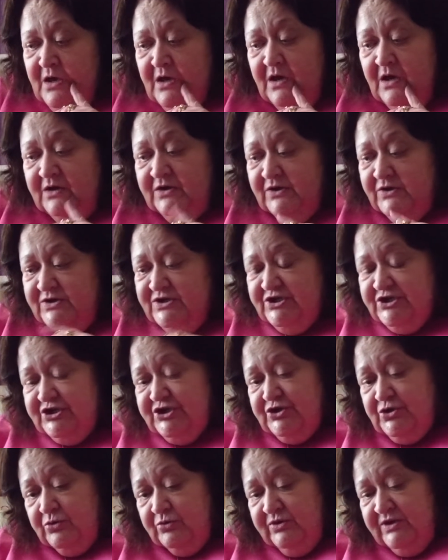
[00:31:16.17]
Another
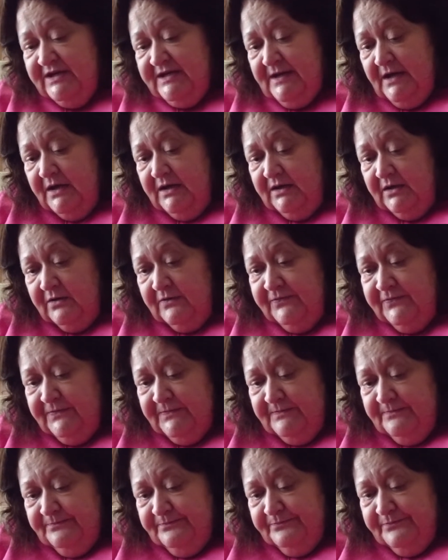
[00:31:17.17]
stone that I love
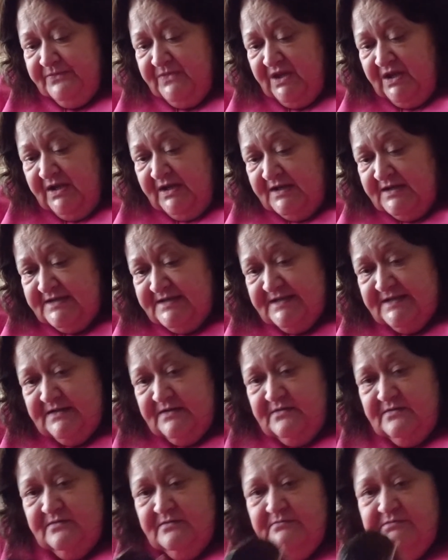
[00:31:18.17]
is
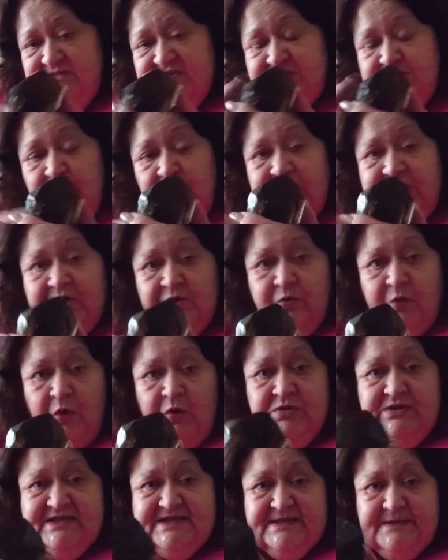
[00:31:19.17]
smoky
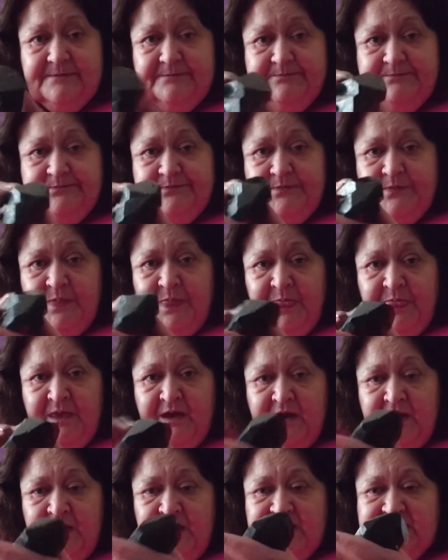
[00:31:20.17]
quartz.
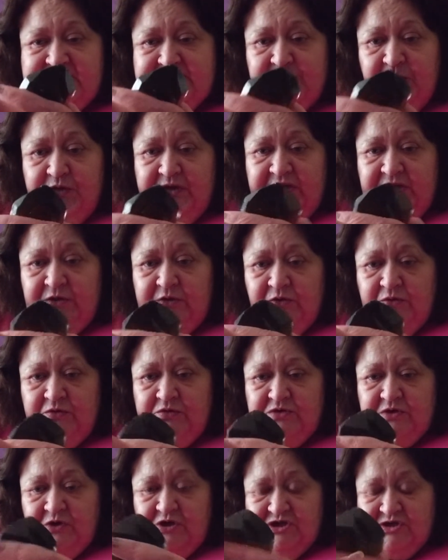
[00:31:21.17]
Smoky
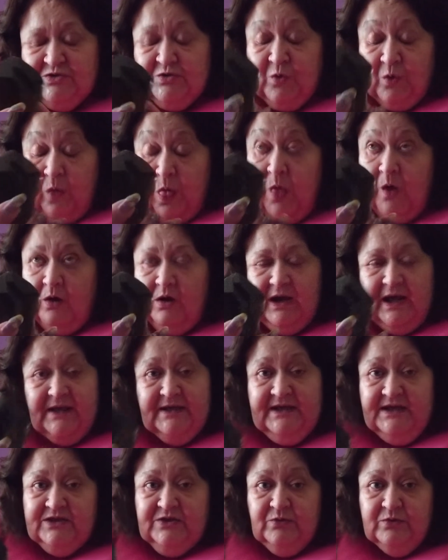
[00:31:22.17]
quartz, I'll
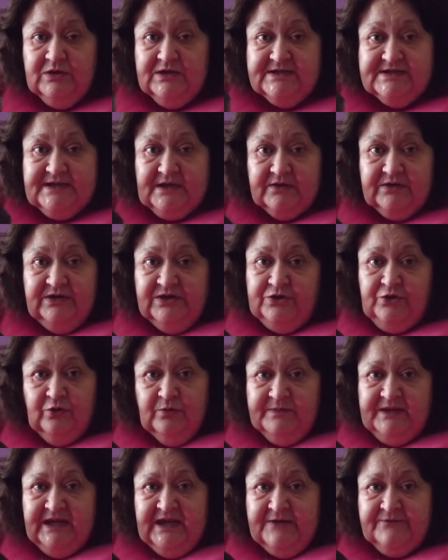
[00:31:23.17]
get the words out. You know
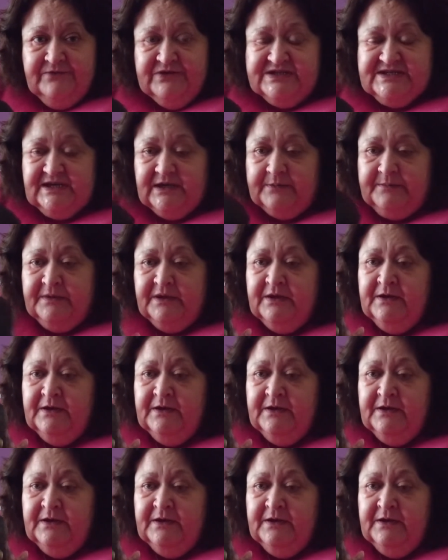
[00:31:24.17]
me every time.